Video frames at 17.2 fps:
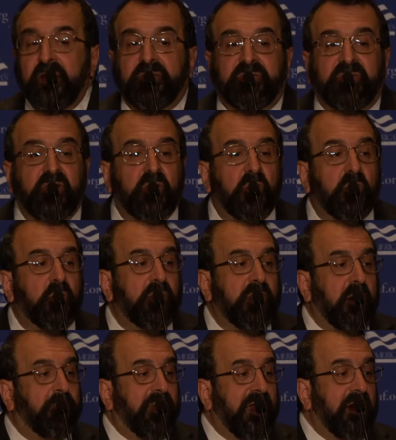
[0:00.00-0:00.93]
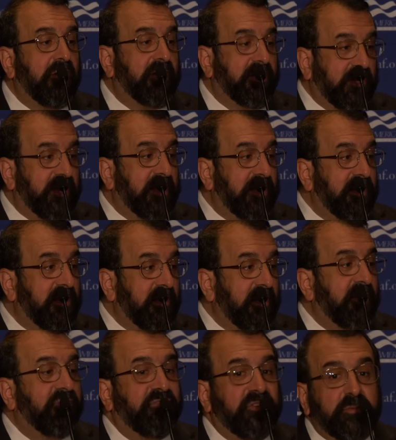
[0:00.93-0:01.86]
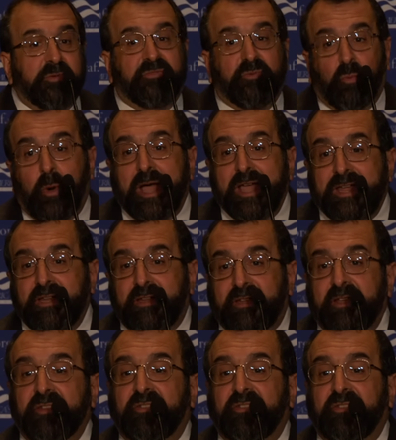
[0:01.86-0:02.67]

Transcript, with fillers: So apparently, she was white